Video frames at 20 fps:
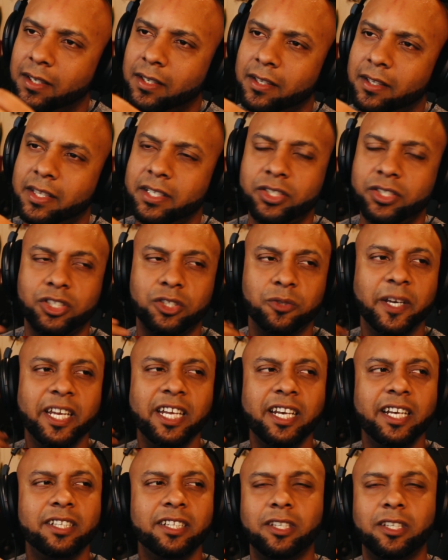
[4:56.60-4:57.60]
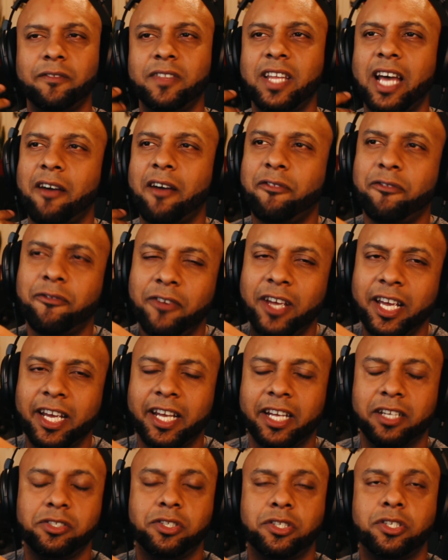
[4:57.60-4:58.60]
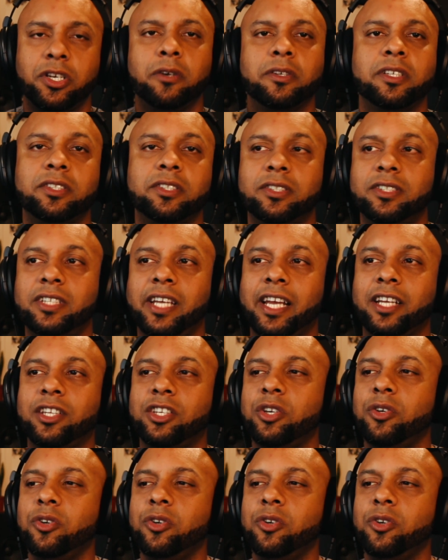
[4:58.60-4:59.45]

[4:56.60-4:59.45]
The sweetness of that fig is so distinct.